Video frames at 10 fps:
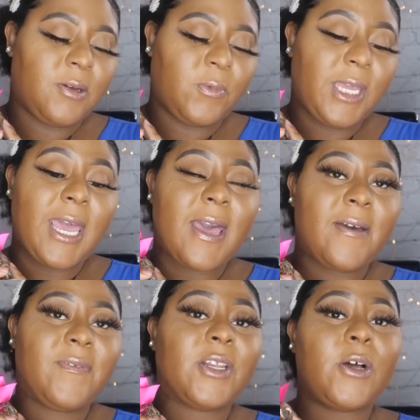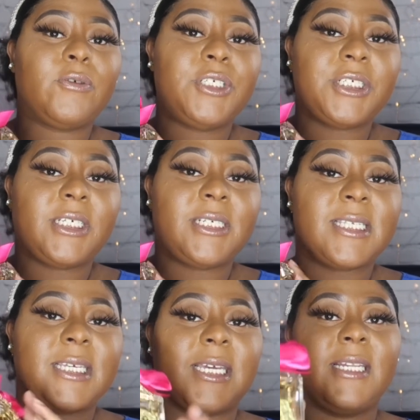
we have an OG scent.